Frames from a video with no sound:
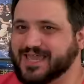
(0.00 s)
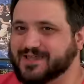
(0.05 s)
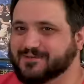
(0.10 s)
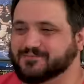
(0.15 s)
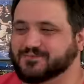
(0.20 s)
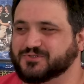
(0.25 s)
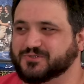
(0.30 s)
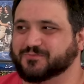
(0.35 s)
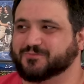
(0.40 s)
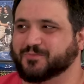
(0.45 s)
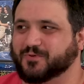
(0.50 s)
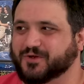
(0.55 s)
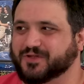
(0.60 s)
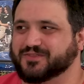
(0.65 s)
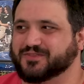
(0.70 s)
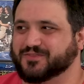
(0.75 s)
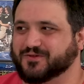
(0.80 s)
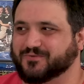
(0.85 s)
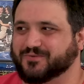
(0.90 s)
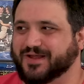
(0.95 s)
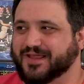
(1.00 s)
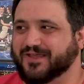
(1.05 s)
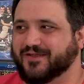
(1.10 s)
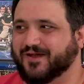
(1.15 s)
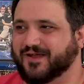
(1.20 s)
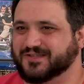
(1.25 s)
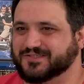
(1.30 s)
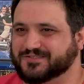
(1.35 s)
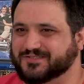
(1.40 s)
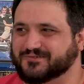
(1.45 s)
him to put the ring
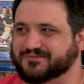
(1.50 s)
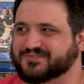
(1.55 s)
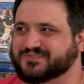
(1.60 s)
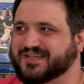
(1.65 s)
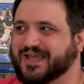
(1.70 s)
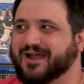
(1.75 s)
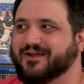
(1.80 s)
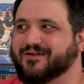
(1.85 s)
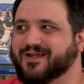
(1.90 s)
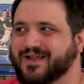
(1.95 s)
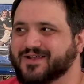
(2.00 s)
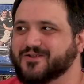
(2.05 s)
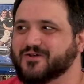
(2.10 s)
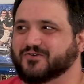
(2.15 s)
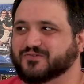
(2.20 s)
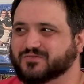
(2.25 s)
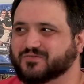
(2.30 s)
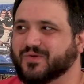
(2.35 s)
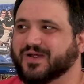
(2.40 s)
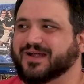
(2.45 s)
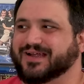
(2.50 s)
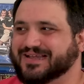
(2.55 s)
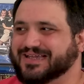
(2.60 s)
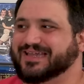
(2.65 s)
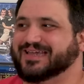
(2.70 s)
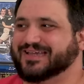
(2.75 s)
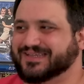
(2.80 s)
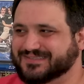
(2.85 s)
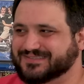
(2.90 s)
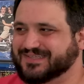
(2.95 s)
on so Sauron knows where
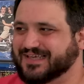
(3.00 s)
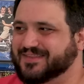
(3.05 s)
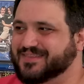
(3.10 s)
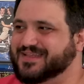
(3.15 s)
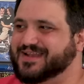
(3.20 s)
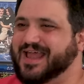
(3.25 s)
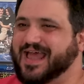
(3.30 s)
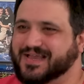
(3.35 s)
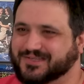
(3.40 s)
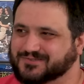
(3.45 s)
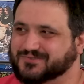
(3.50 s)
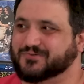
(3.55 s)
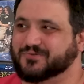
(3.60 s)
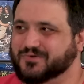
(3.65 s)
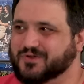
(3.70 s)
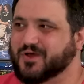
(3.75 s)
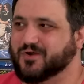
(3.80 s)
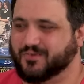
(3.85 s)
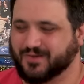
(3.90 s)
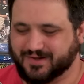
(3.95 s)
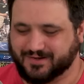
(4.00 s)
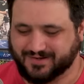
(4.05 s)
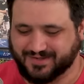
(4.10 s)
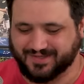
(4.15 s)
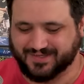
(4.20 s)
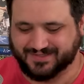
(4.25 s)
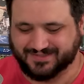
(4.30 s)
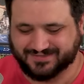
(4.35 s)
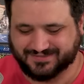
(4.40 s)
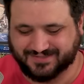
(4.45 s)
he is. And the Nazgul know where he
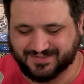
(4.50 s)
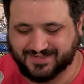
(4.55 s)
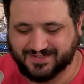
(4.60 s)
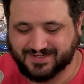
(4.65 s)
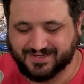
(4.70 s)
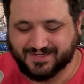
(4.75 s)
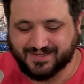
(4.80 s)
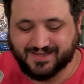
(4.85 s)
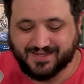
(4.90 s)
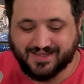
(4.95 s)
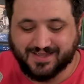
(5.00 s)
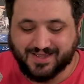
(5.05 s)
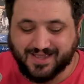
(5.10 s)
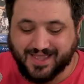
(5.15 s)
is. And he does.